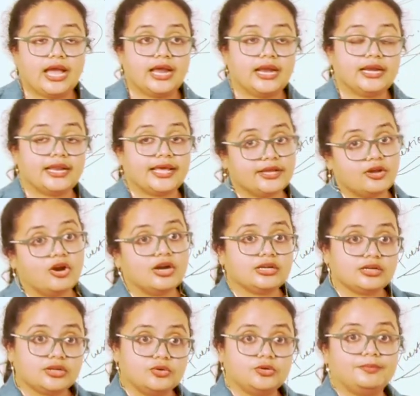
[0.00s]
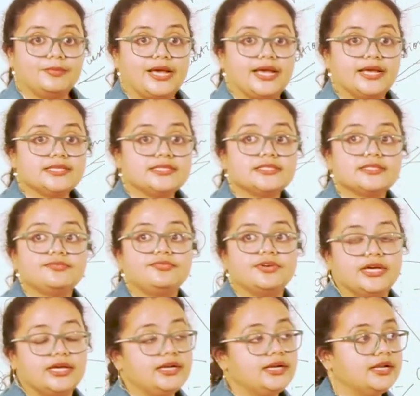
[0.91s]
And I got good marks
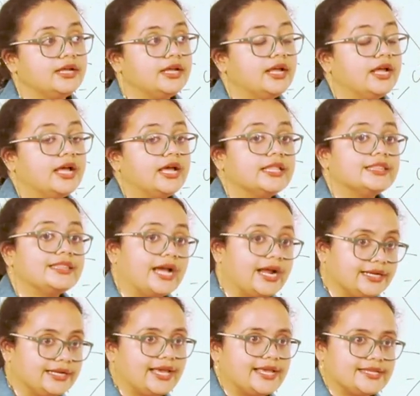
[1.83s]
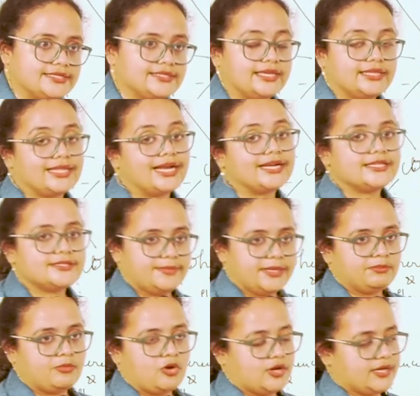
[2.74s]
for that essay. That is
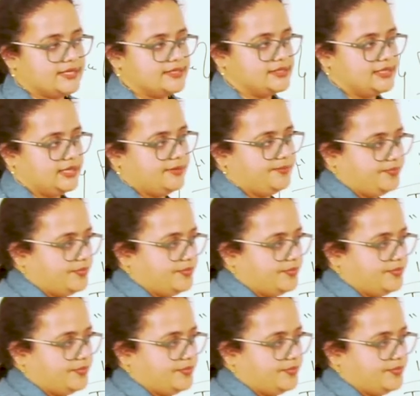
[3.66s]
my mock essay.